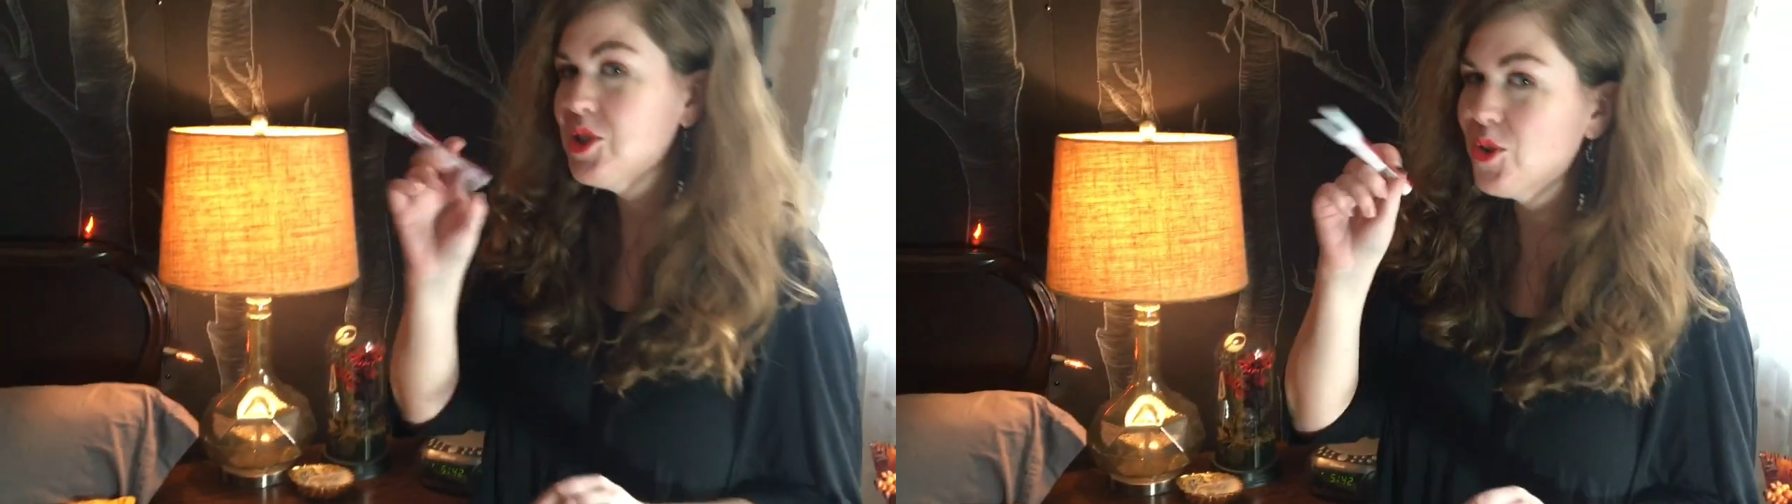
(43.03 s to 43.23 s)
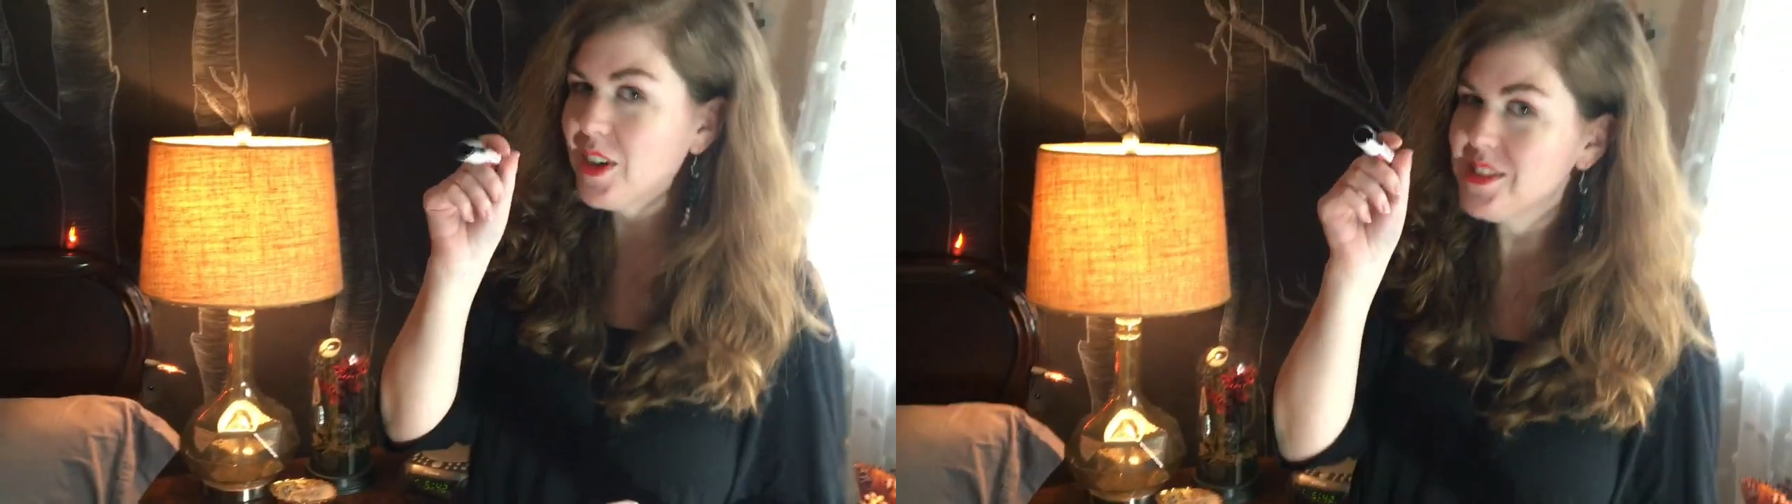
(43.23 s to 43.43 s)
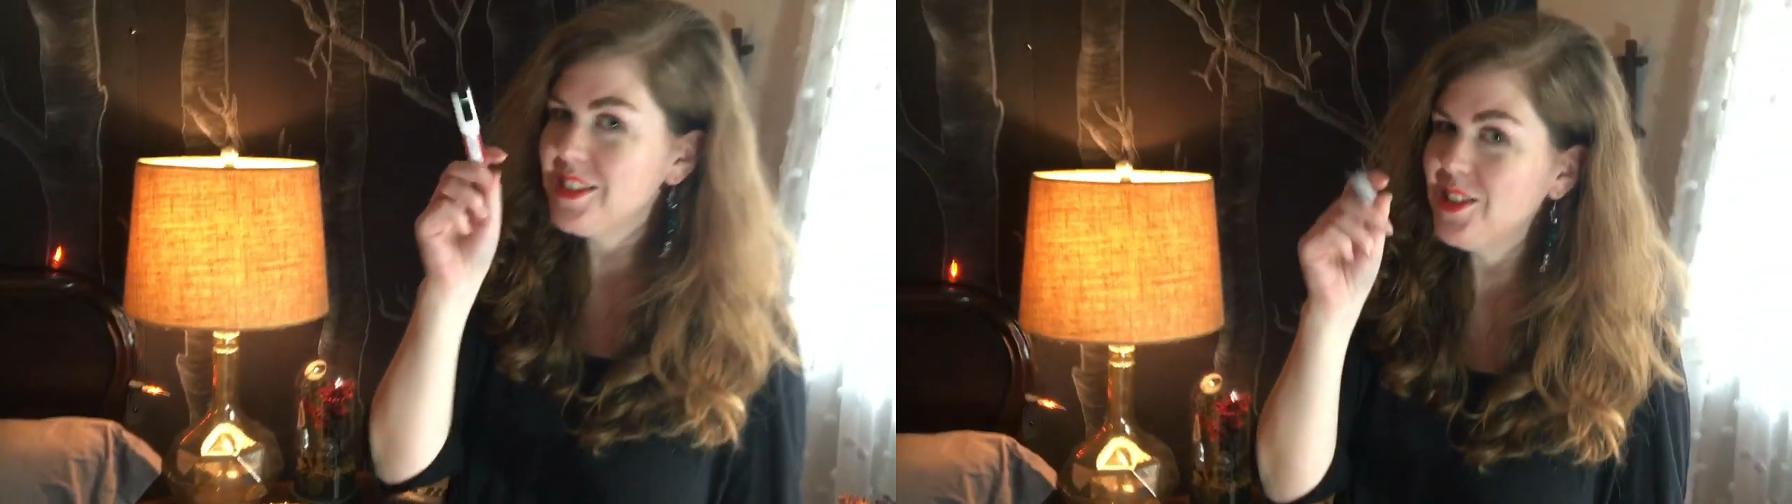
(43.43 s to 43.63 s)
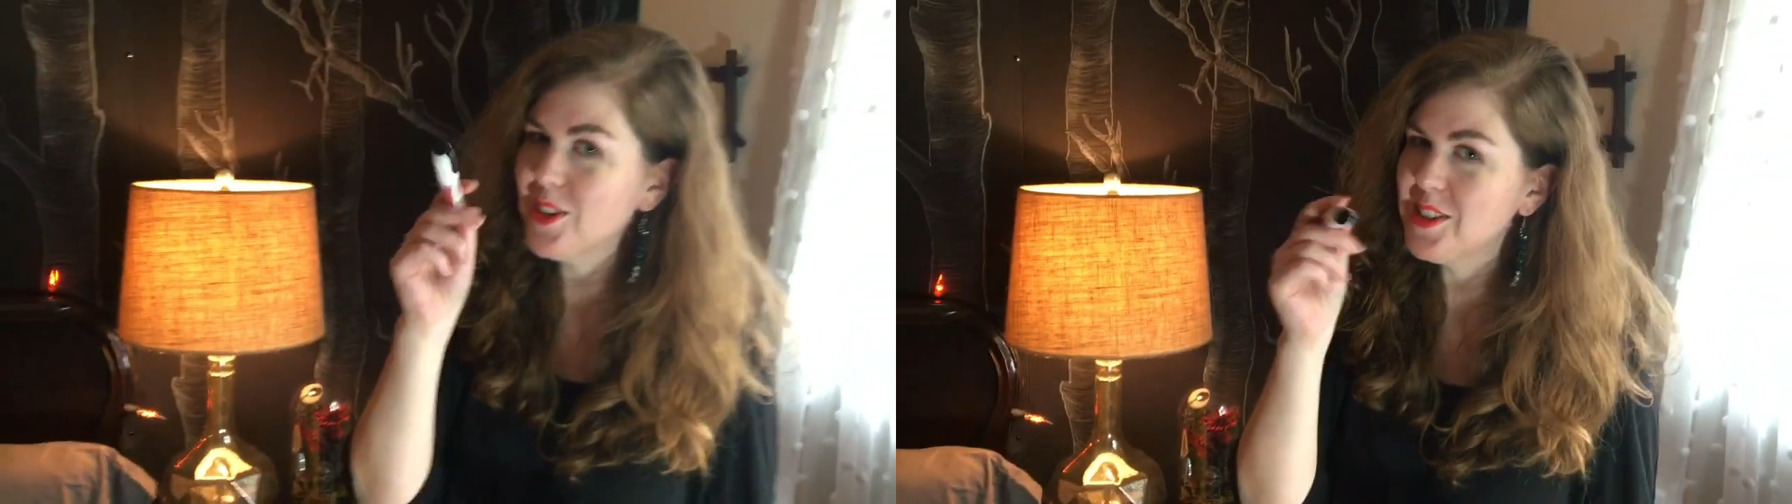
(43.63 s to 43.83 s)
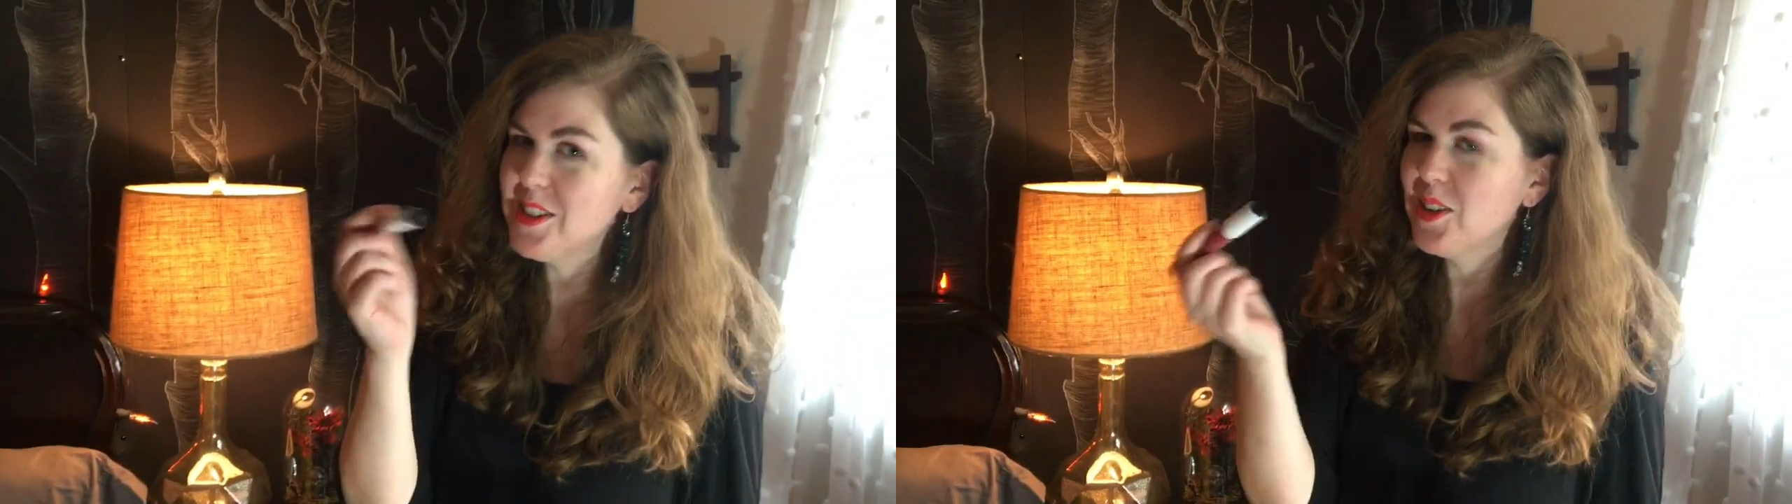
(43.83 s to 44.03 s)
Trusty,
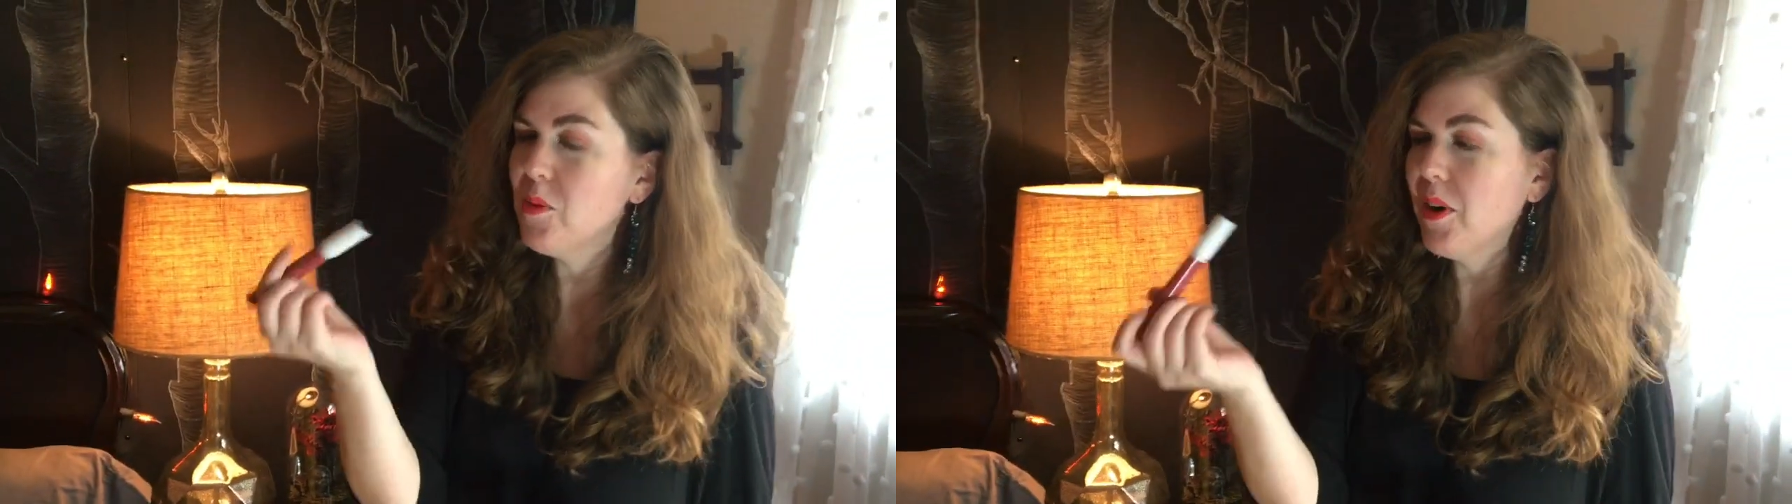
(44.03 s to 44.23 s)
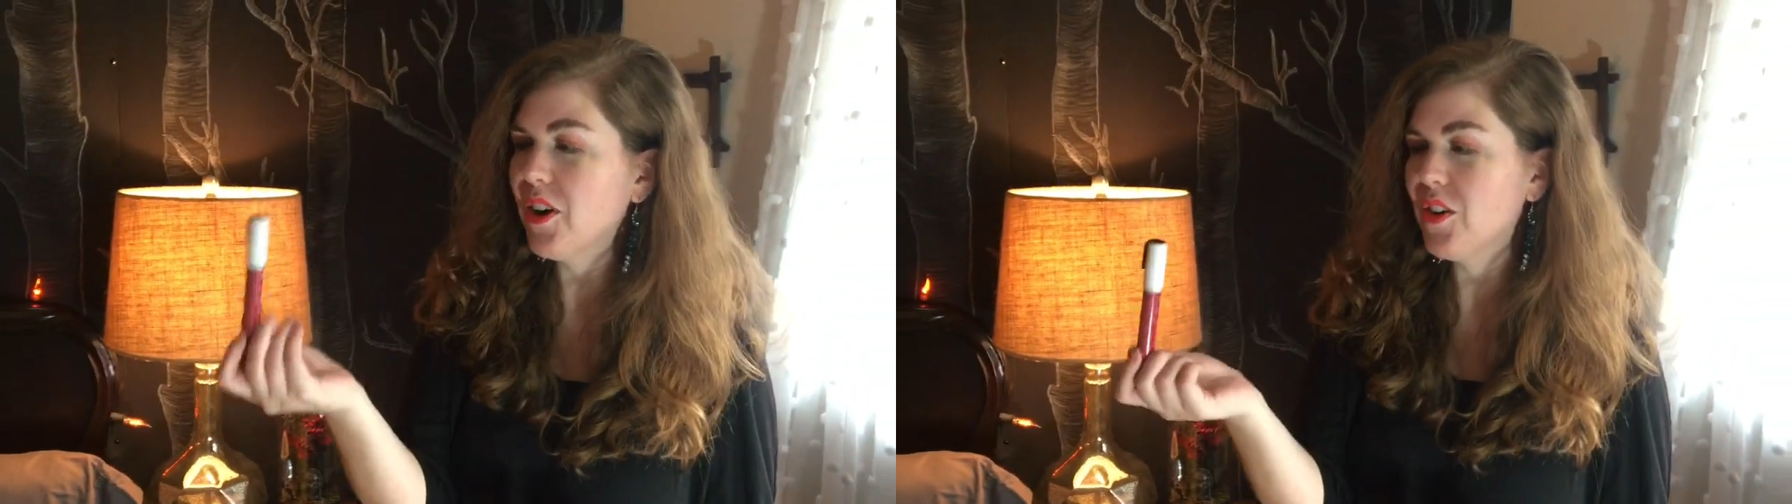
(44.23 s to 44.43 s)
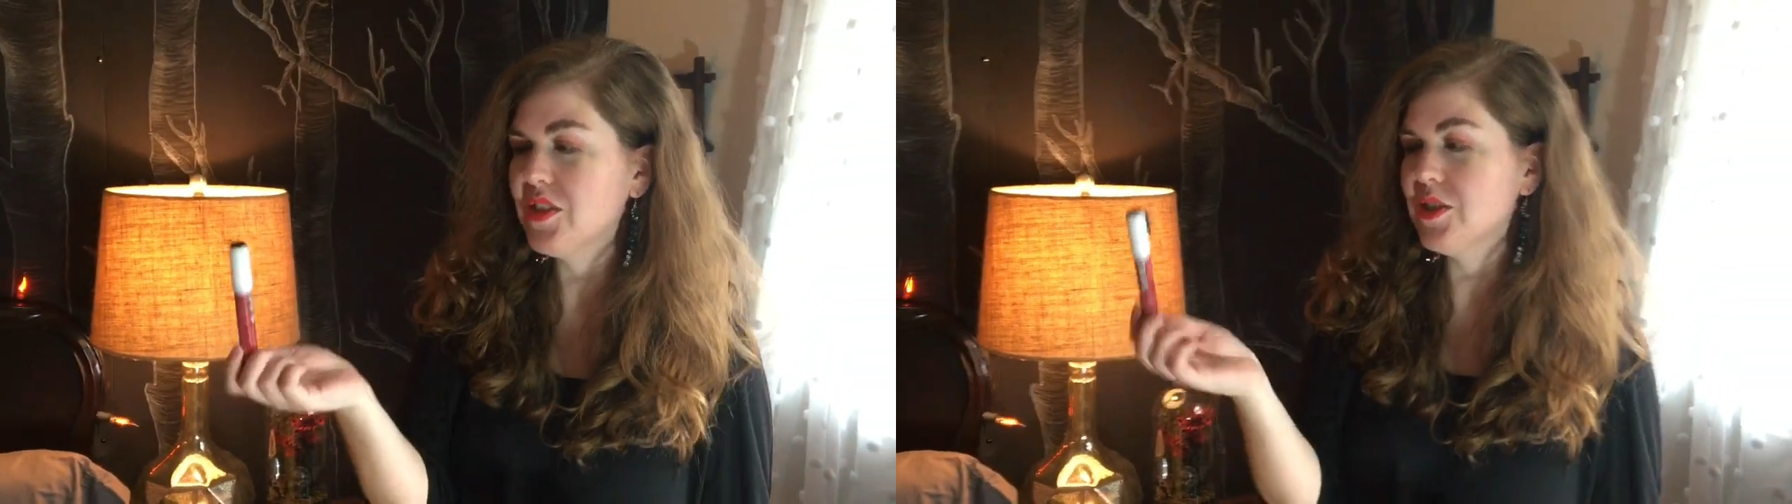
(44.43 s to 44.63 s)
trusty little markers.